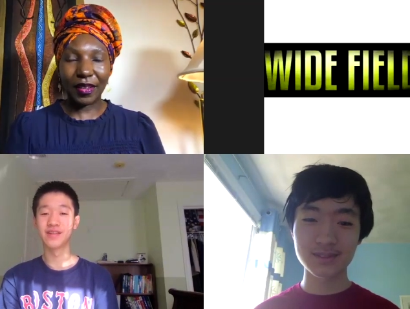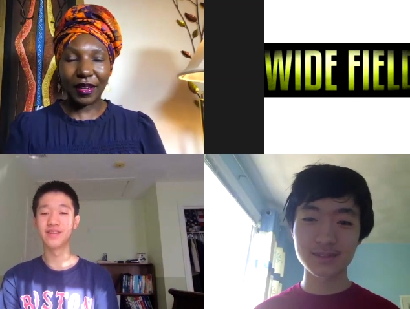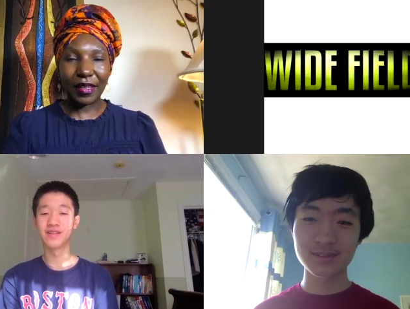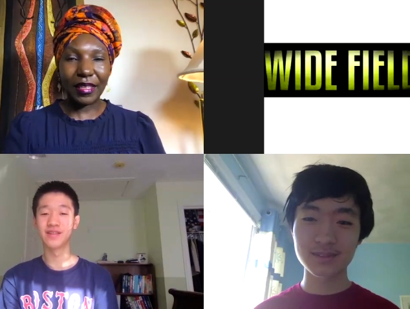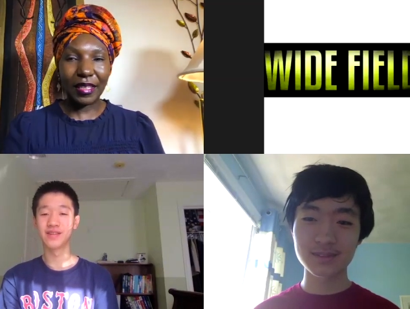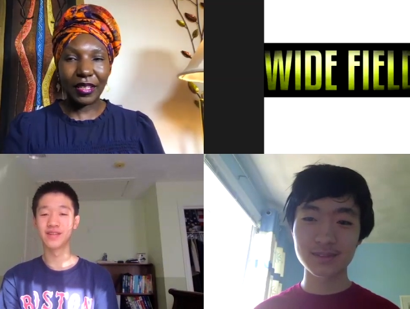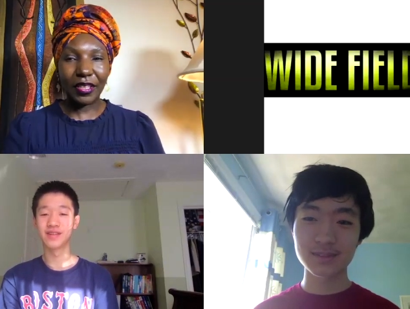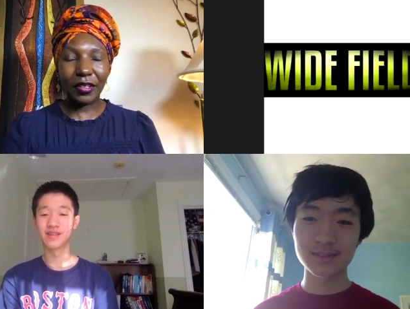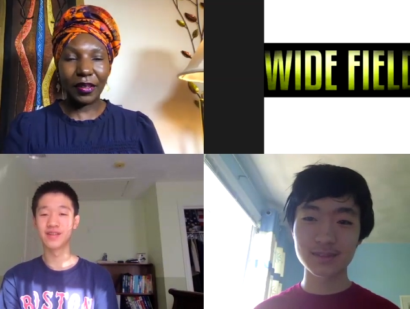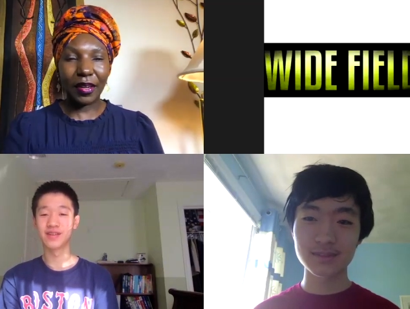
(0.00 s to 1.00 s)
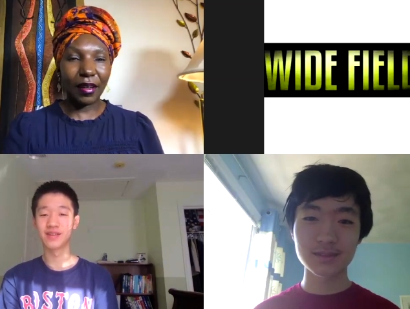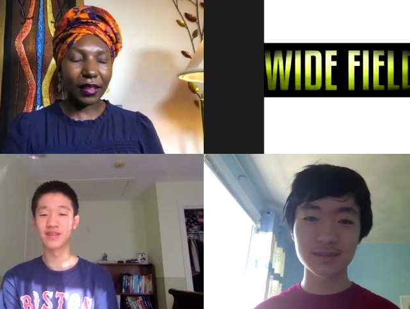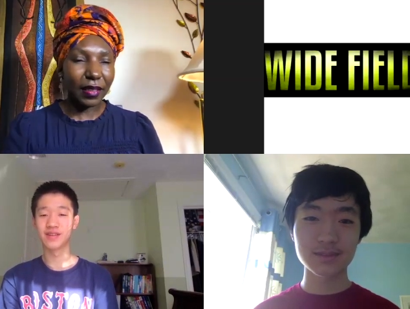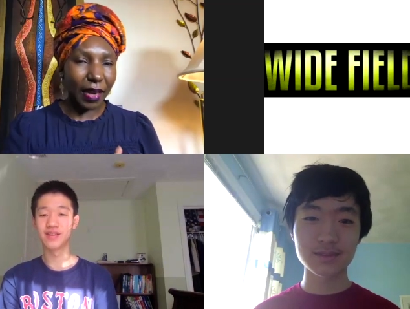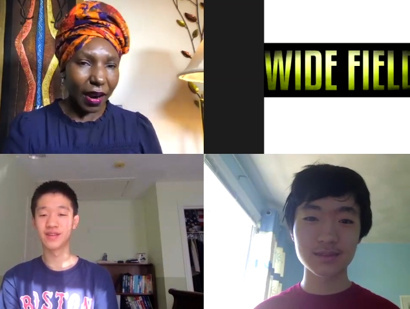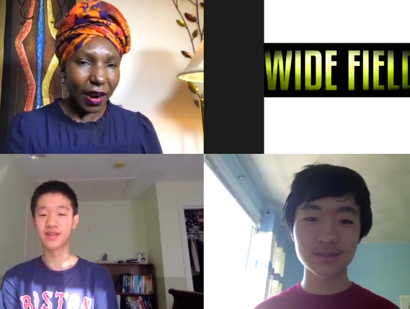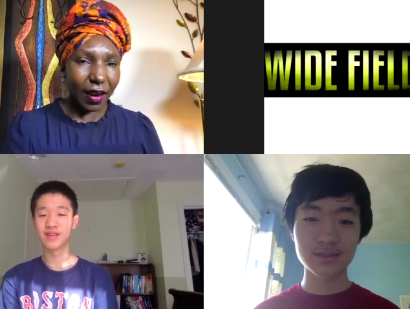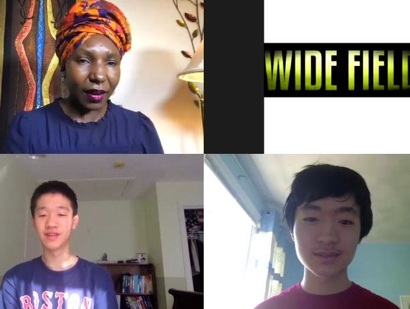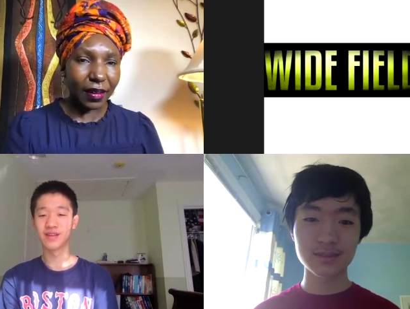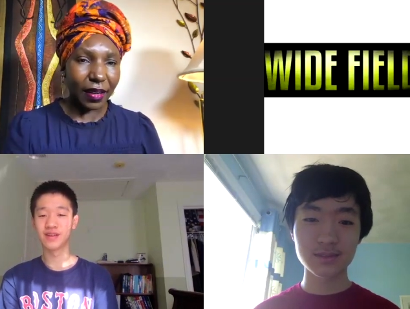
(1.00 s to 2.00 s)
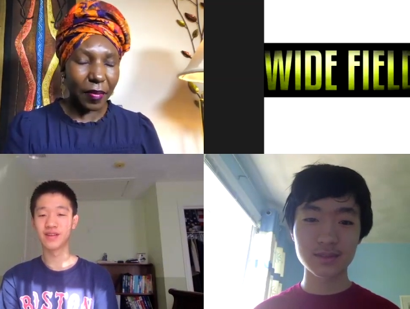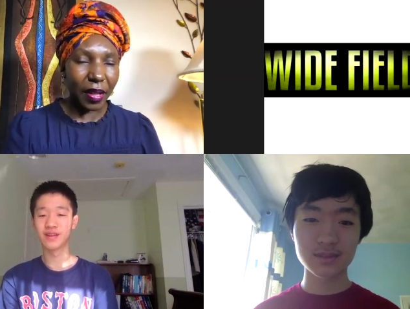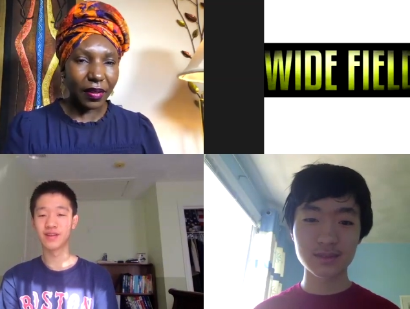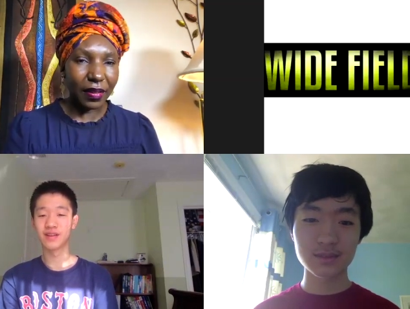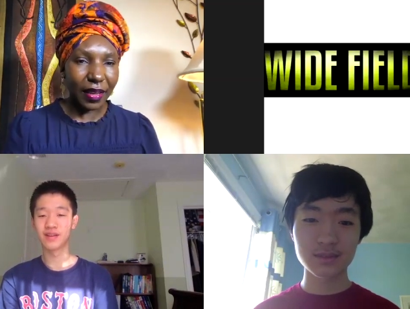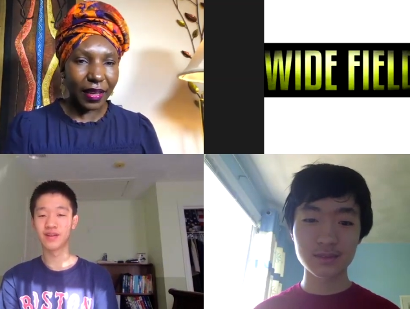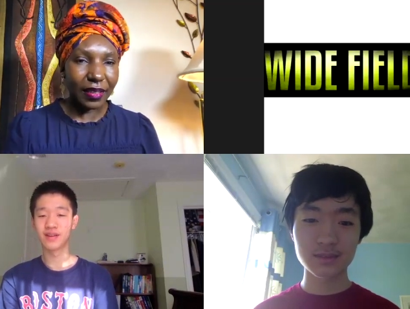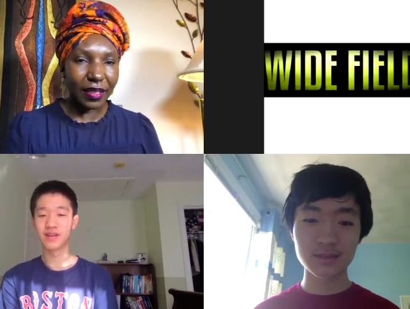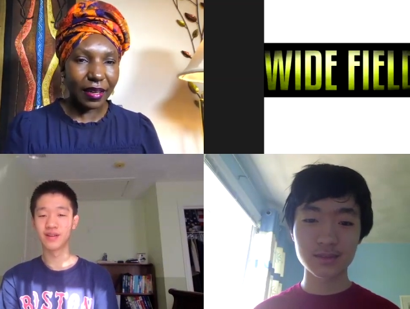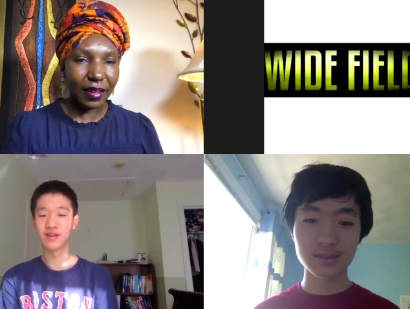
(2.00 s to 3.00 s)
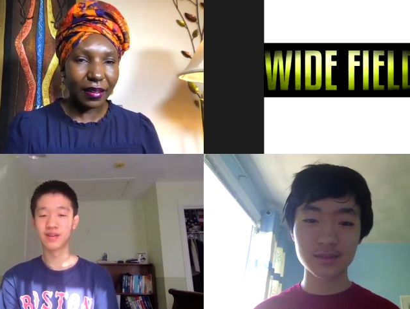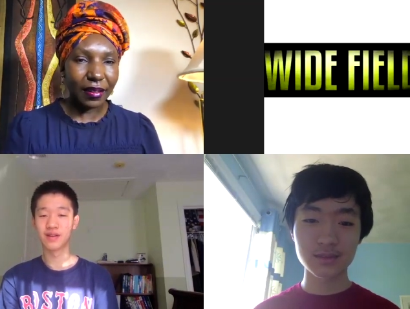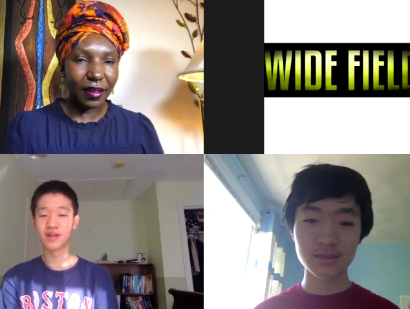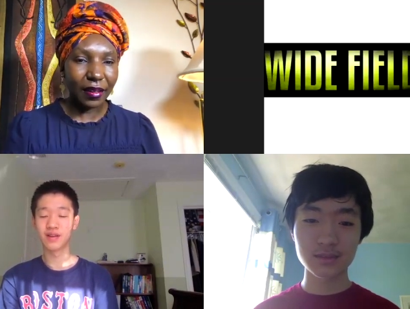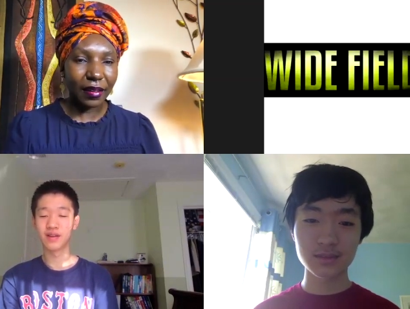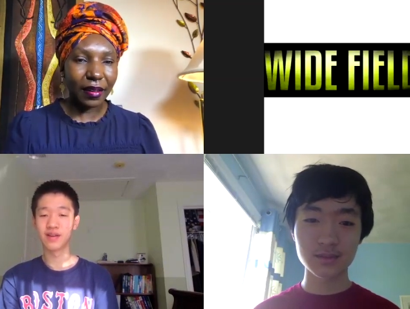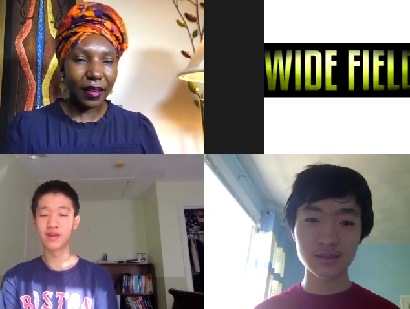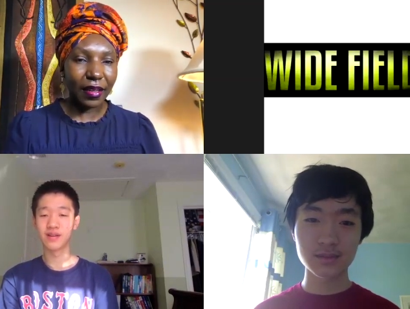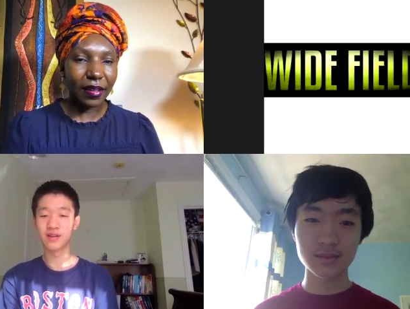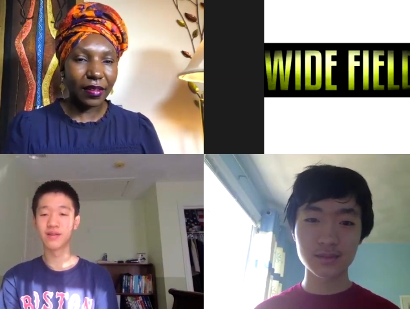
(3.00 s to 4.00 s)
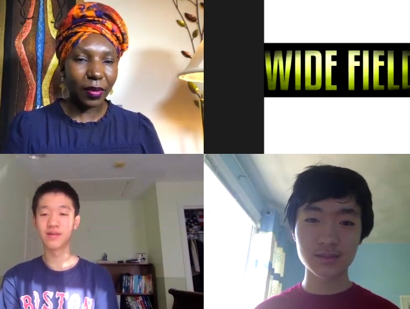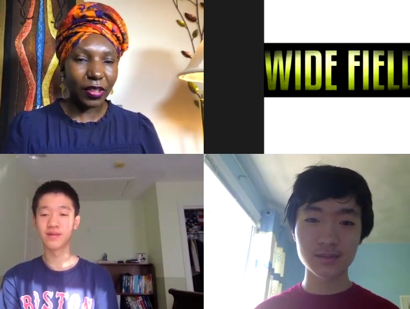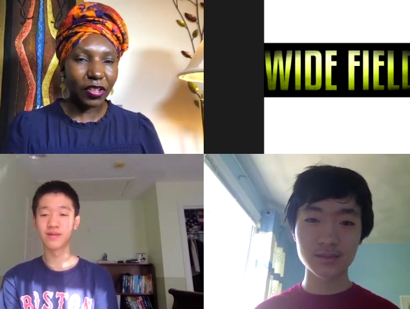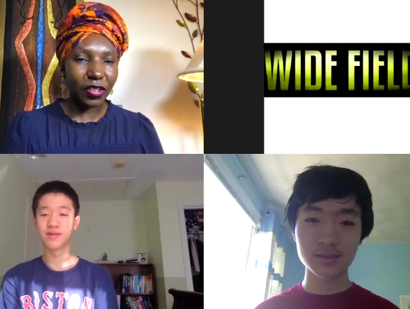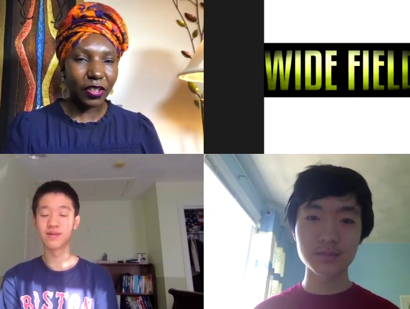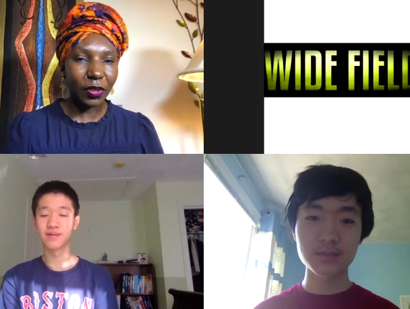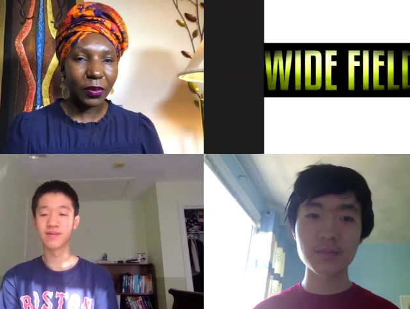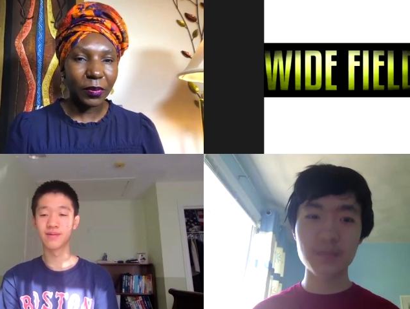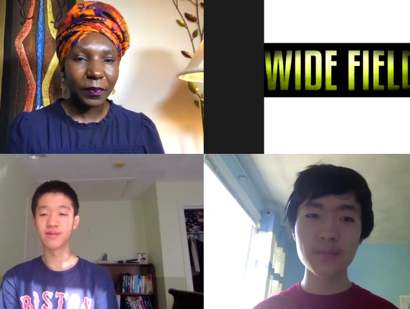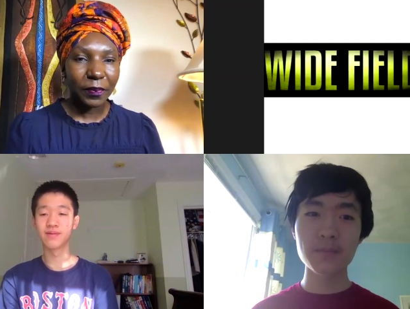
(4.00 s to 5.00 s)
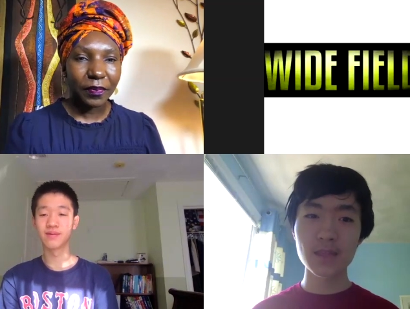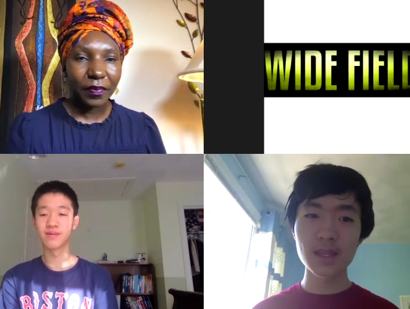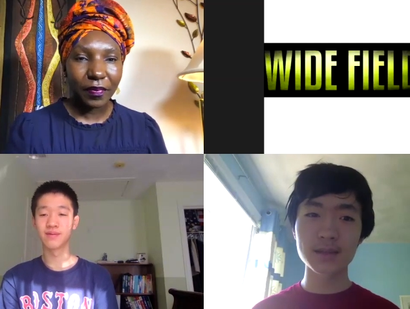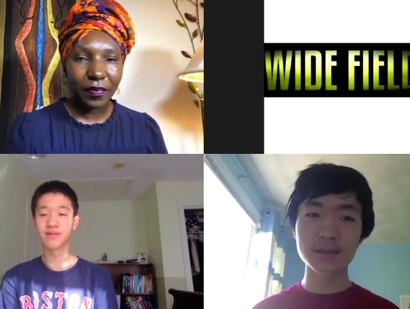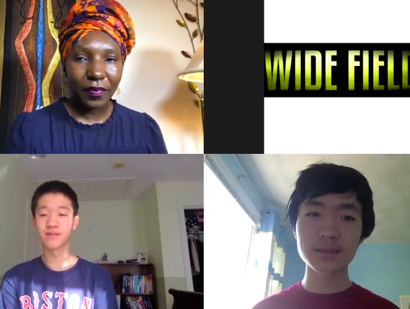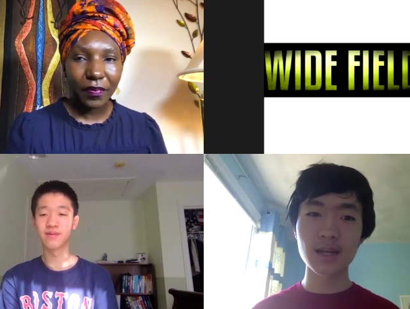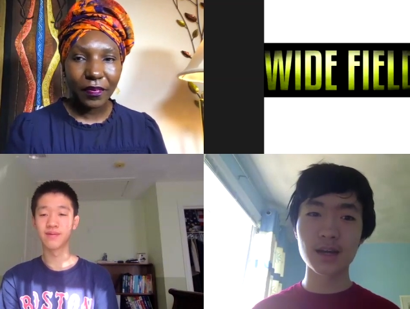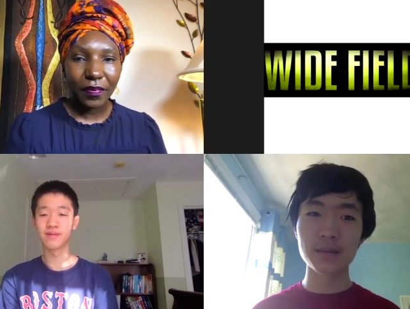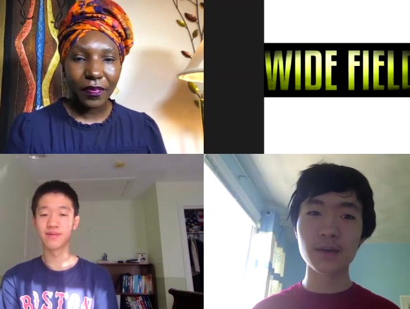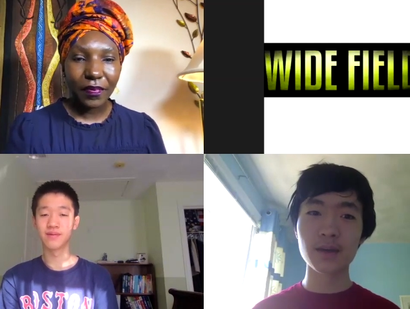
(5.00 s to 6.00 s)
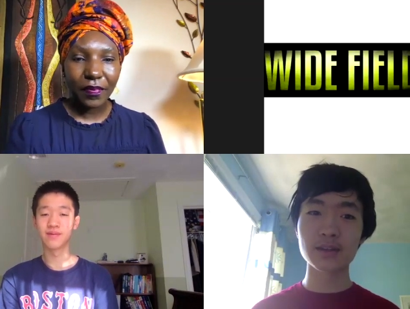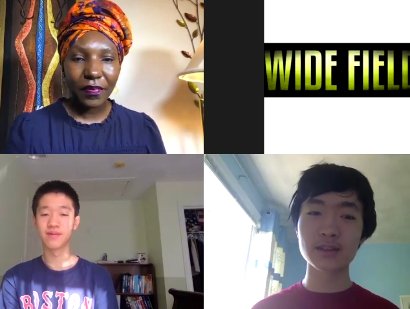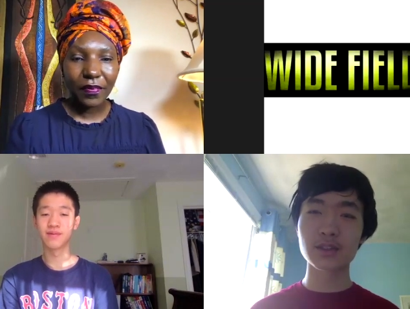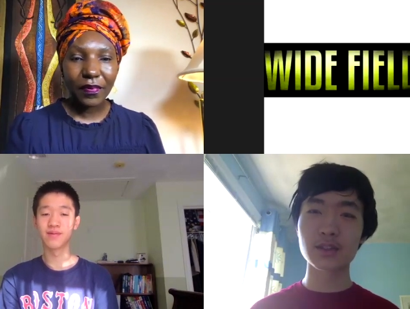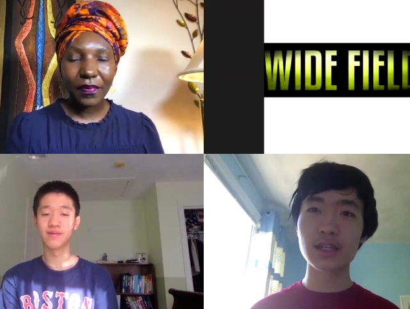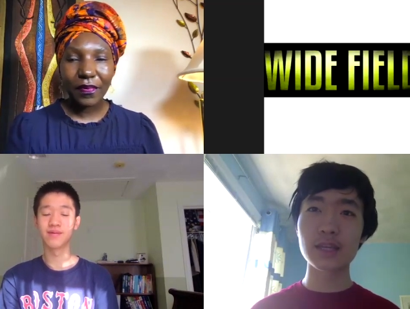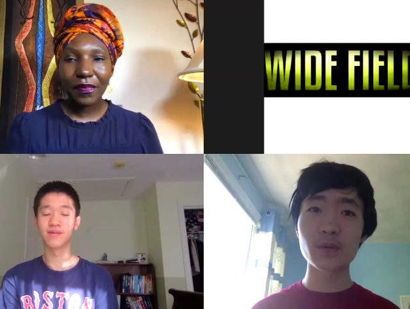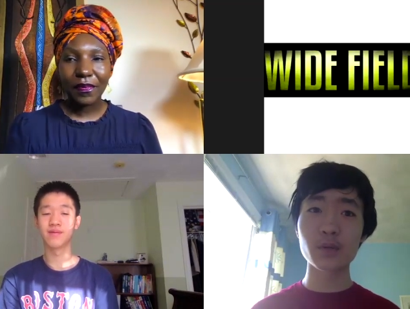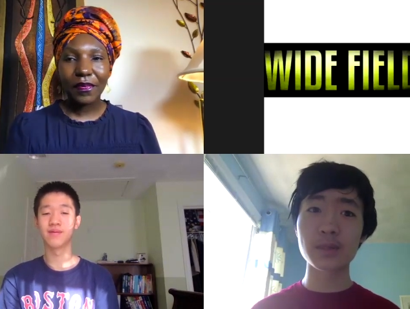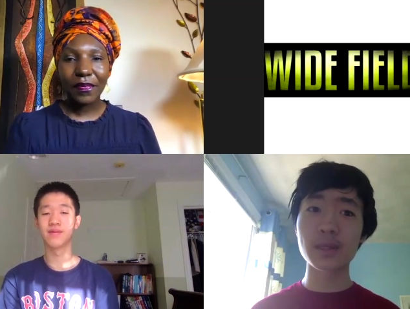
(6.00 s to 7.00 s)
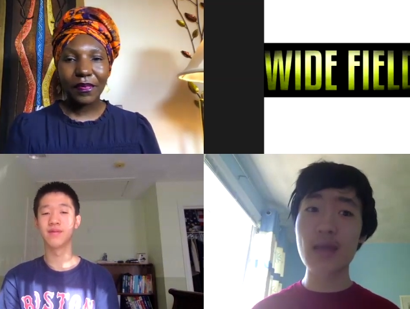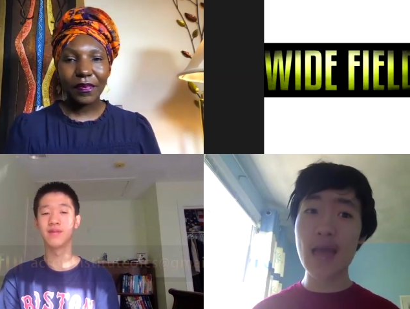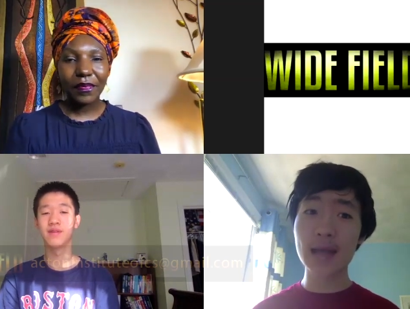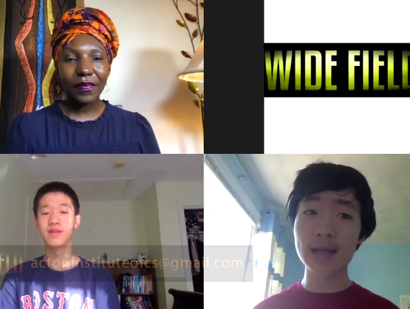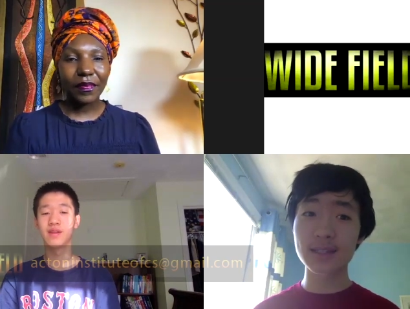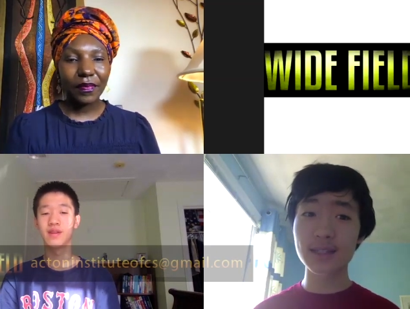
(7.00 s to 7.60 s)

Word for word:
Speaker 1: institute, uh, is there an email that they can send uh, any questions to?
Speaker 2: Yes. Um, uh, so the email would be Acton